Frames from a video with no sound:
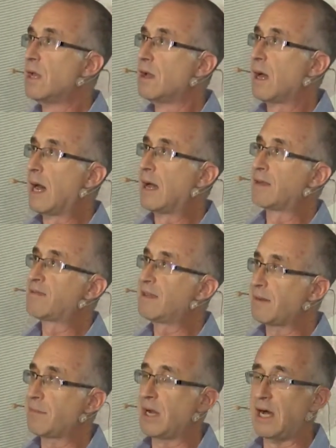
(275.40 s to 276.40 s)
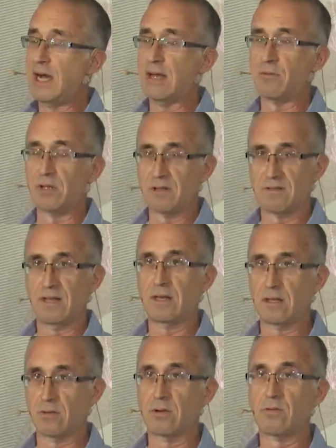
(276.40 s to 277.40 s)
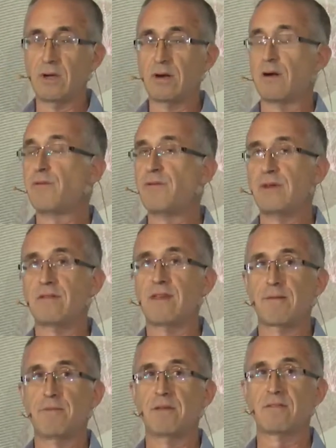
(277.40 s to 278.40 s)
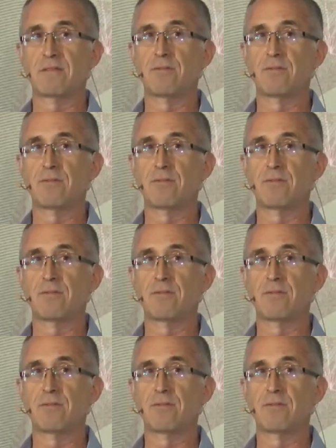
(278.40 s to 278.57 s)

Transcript: uh, sitting behind real estate. In other words, we are a fintech business.